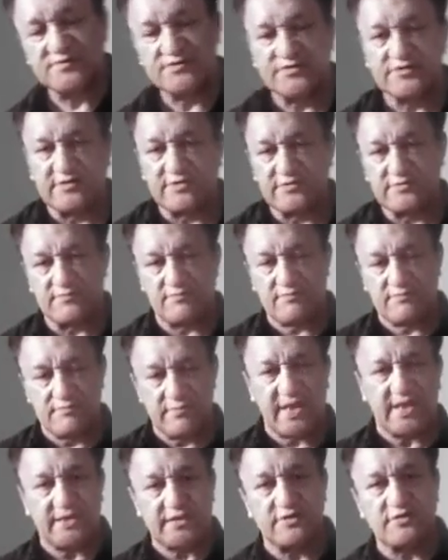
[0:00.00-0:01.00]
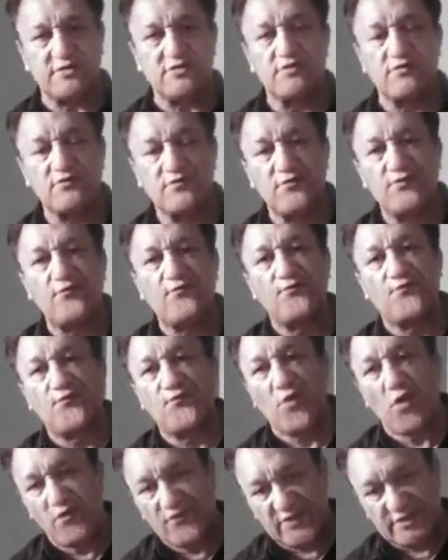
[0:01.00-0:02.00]
To make you
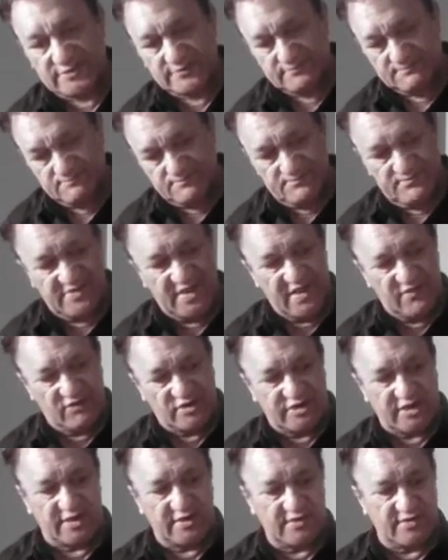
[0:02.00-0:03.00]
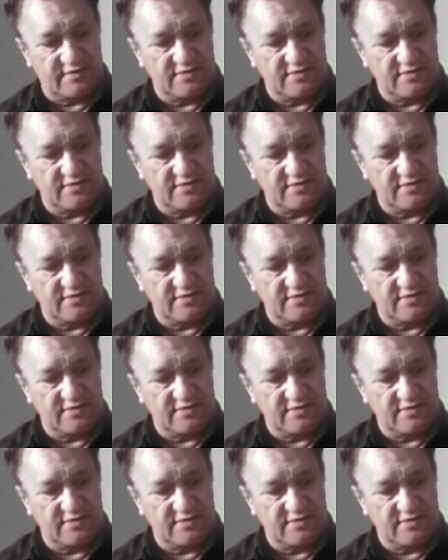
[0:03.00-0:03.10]
forfeit everything